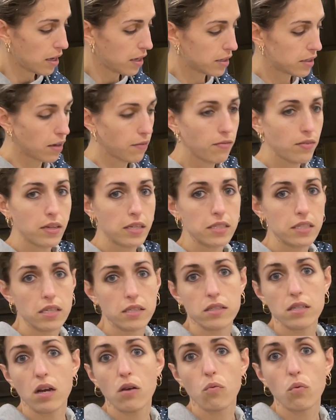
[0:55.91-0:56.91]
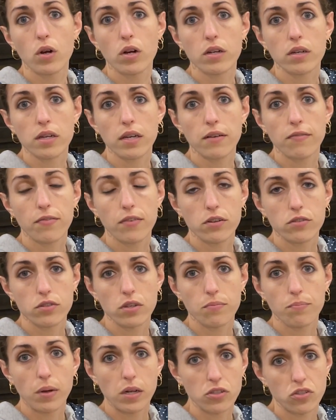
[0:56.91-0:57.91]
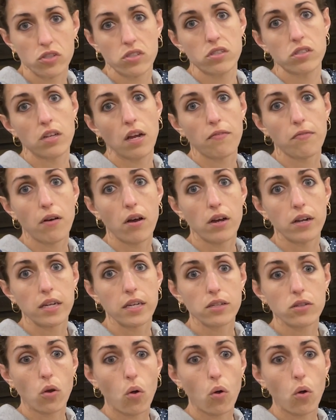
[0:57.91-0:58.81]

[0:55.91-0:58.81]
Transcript: it definitely does not work if there's a bunch of stuff on it,